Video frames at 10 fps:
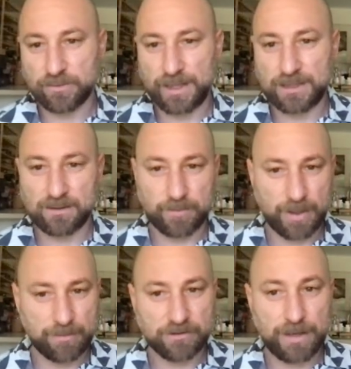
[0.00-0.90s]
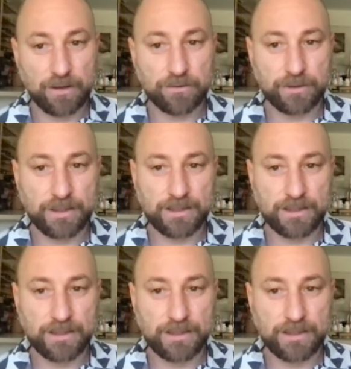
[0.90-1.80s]
makes its way into the baby's
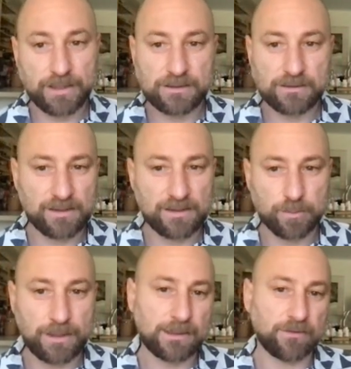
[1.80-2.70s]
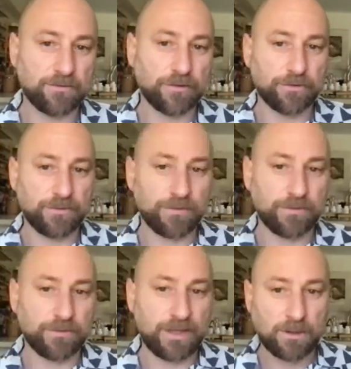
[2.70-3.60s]
mouth, right? That's a good
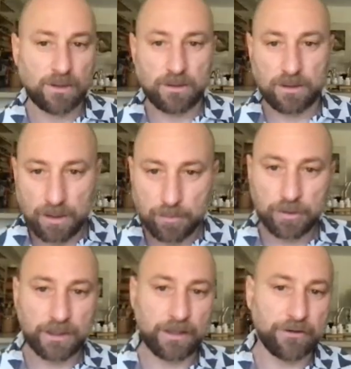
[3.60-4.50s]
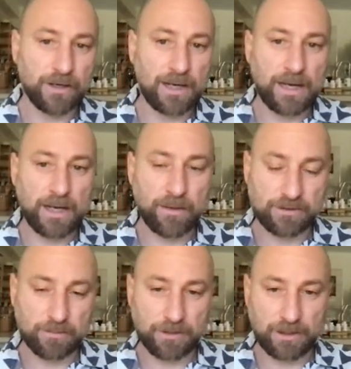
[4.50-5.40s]
instinct for survival. Blinking
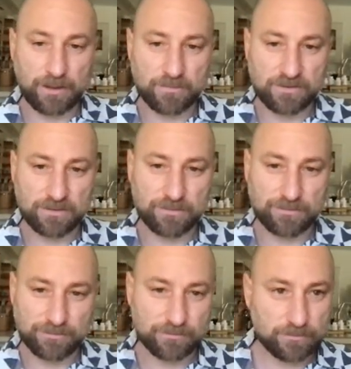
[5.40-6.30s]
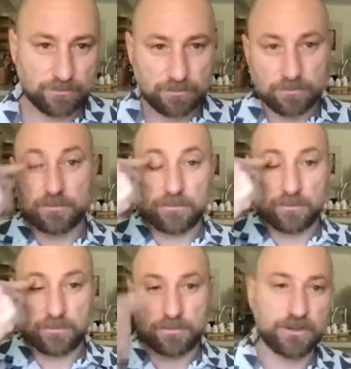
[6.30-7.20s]
your eye when something comes
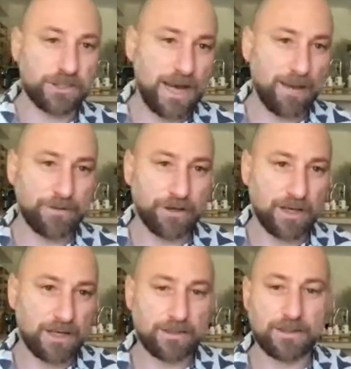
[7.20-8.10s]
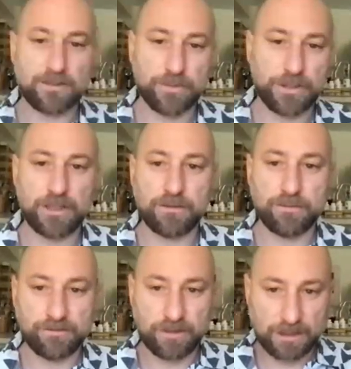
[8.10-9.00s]
to jab your eye,
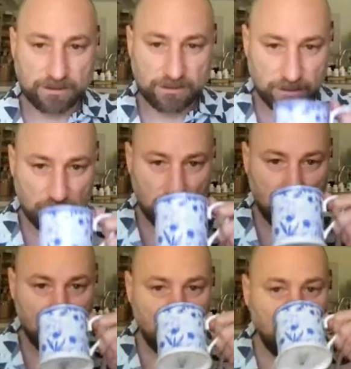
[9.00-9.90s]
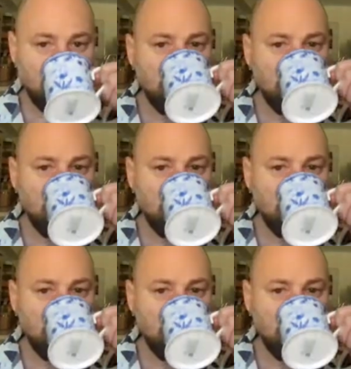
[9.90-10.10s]
that's a pretty good reflex.